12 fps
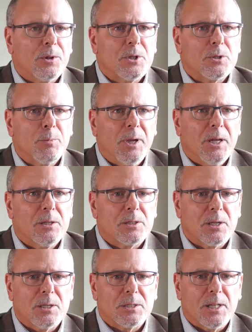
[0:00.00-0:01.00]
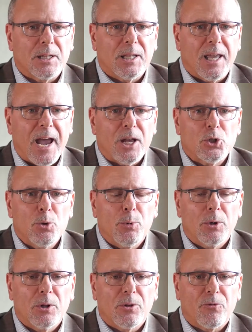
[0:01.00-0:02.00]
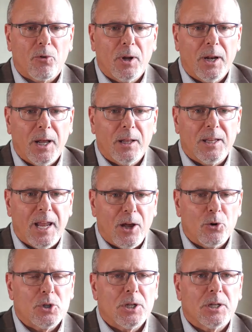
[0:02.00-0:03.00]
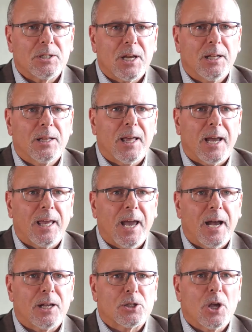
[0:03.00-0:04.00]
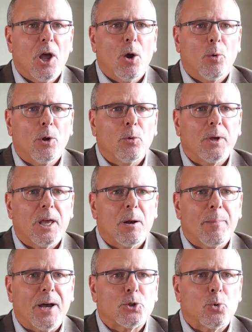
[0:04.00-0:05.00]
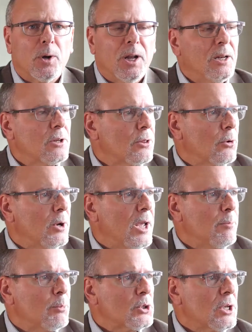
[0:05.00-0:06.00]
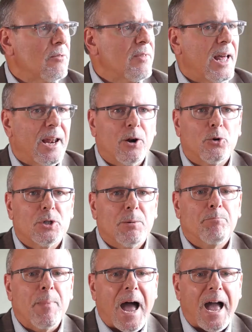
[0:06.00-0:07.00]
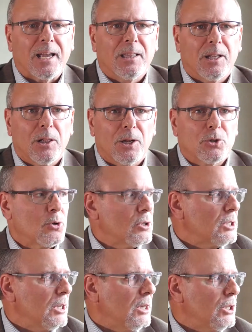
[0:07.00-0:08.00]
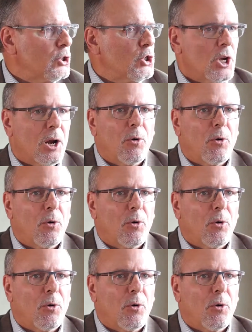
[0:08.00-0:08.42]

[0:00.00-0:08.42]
What this means is that the gas you put in the front end, the energy contained in that gas, we only get about 28 to 38% of that energy back in the electricity that's